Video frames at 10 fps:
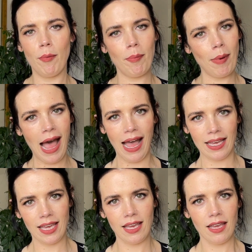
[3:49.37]

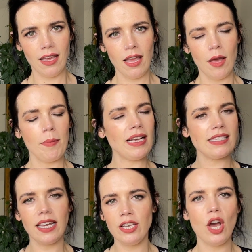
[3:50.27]
back because
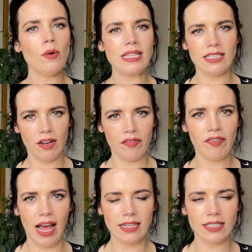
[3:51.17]
I know it's not
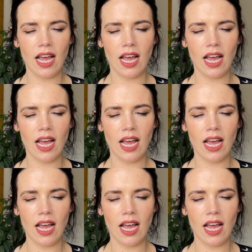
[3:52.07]
fat.